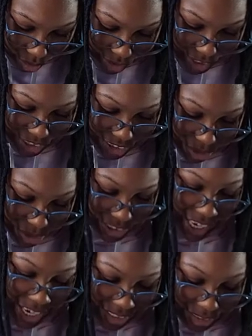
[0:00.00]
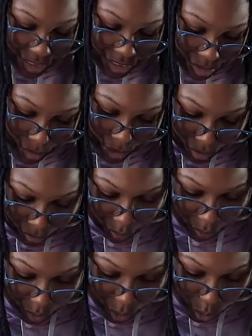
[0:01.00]
ye shall say unto this
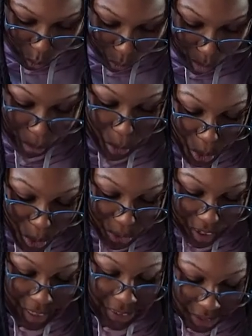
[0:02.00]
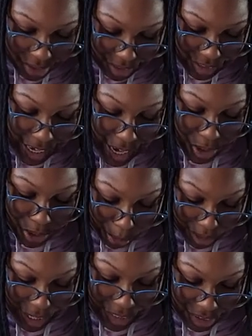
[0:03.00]
mountain, remove hence to yonder
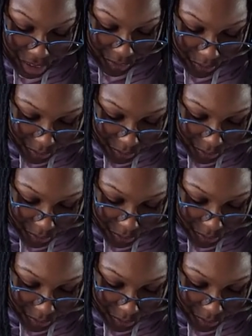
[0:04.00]
place,